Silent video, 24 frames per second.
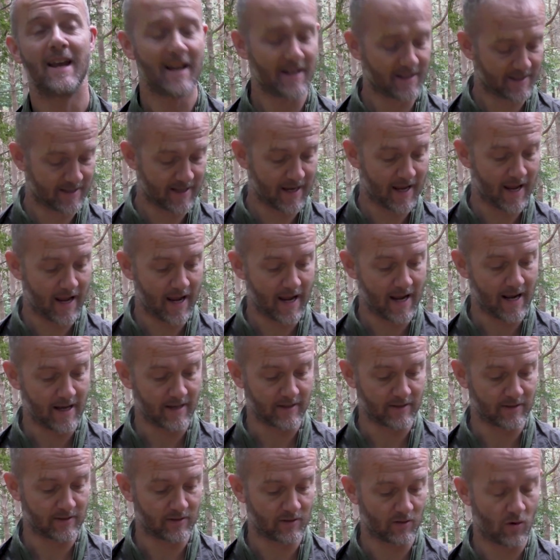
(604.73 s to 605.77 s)
It
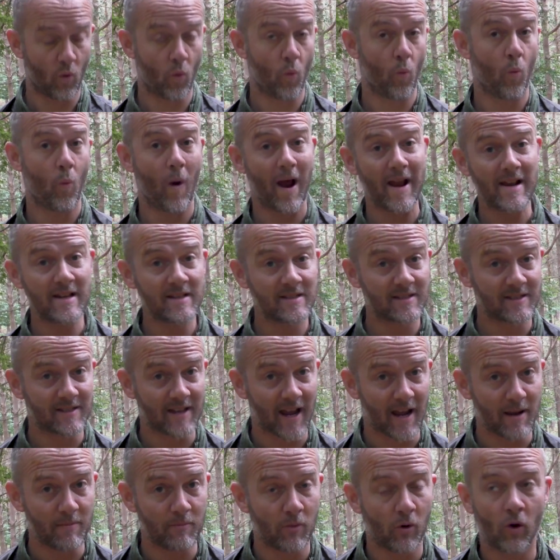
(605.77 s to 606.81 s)
is
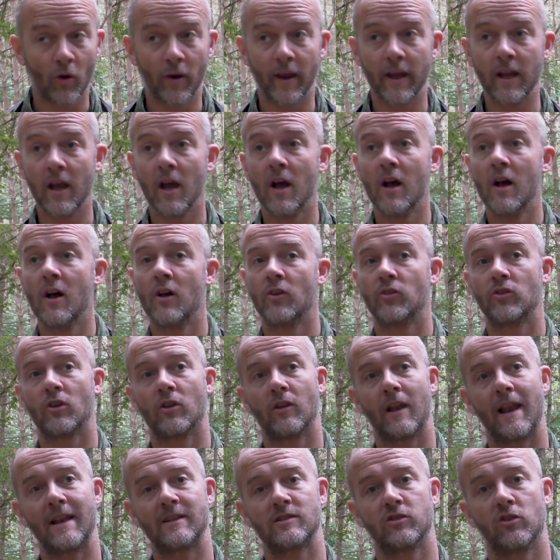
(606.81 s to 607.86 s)
Wednesday morning, so
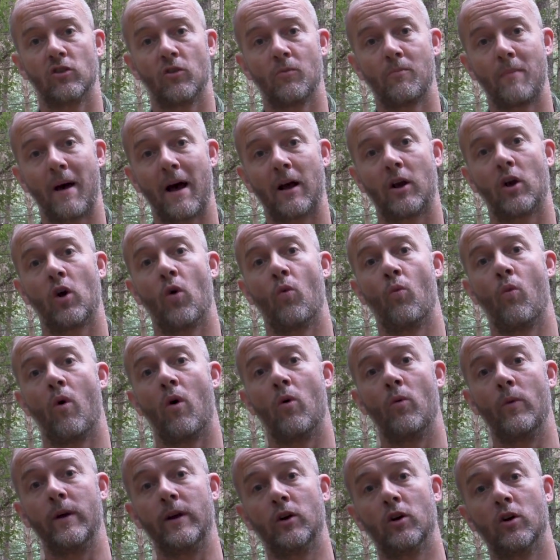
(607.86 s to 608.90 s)
let's look back at
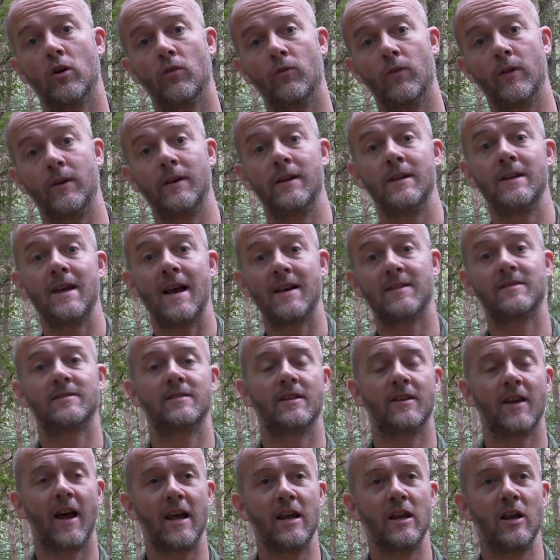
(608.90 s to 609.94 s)
what we covered
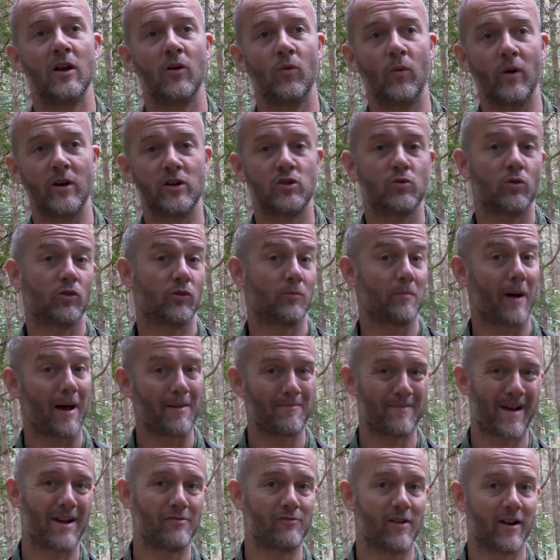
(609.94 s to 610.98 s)
yesterday, which was by
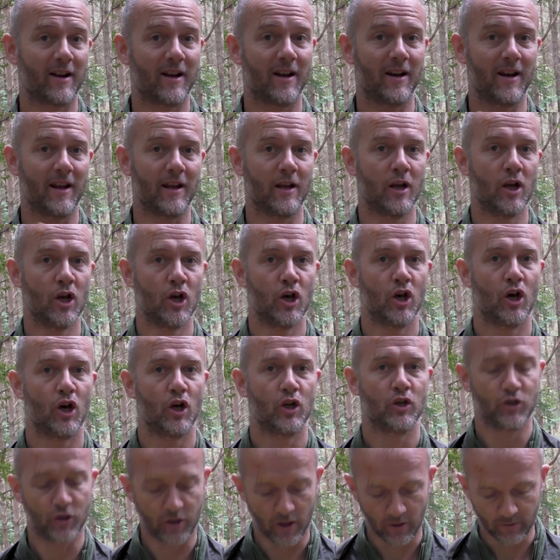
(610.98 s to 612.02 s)
my reckoning,
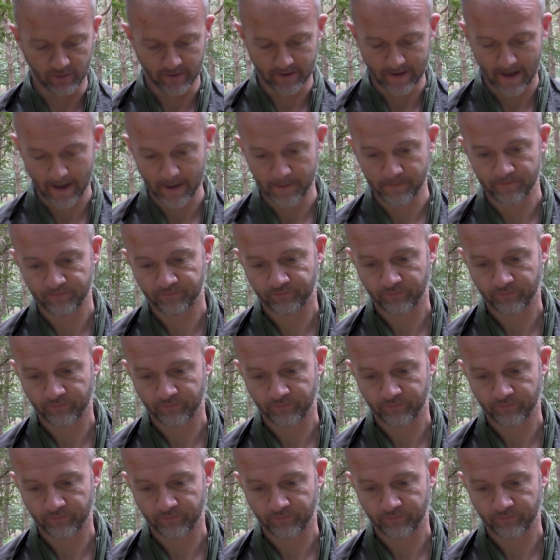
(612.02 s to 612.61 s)
Tuesday.